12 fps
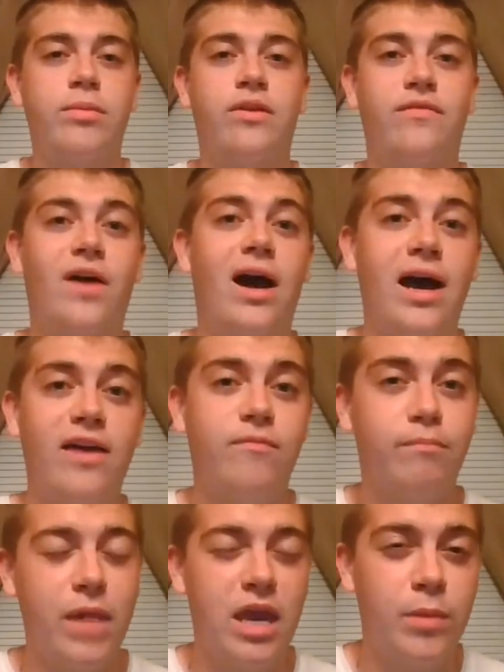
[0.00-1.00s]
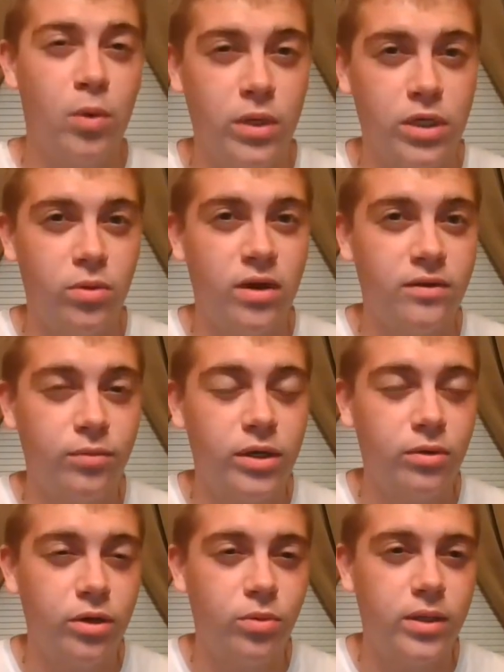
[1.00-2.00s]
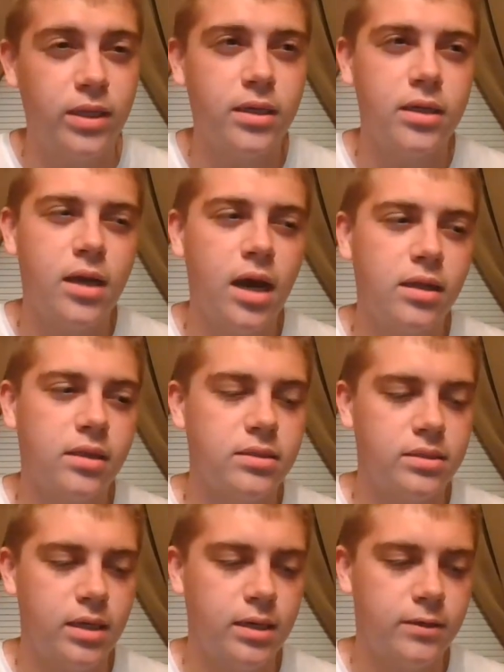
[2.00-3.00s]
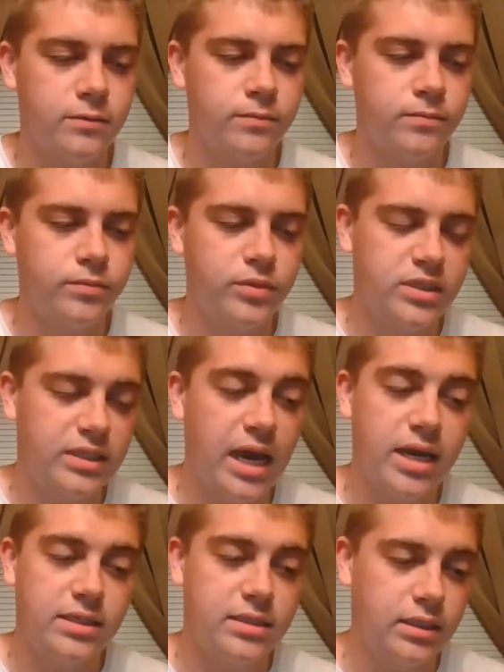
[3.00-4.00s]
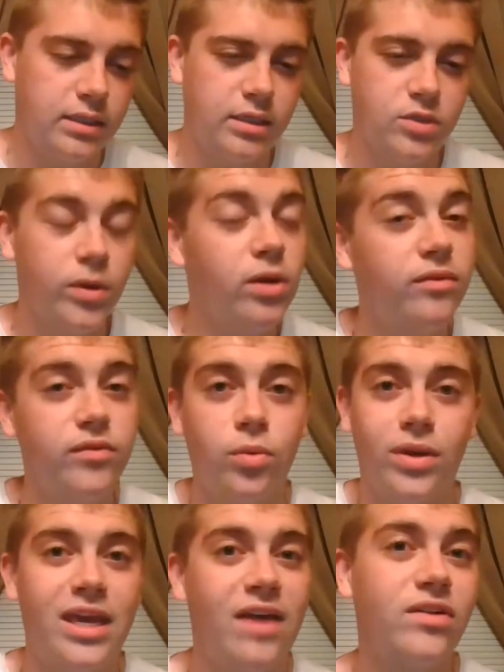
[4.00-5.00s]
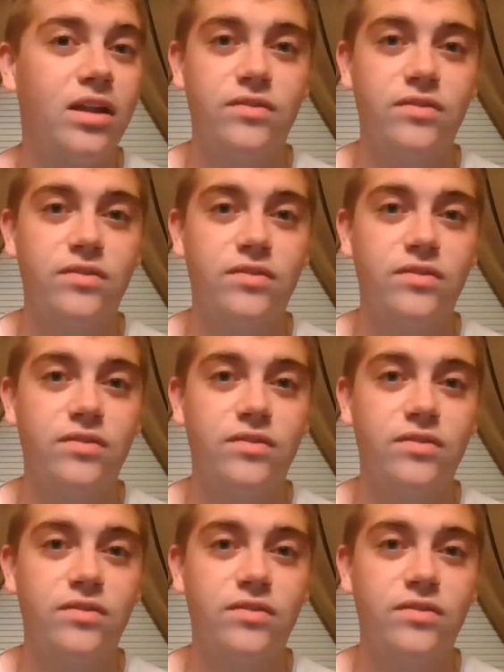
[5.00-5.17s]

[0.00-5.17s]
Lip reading: They do have the Hampton Five. Maybe we don't know what Iguodala's status is.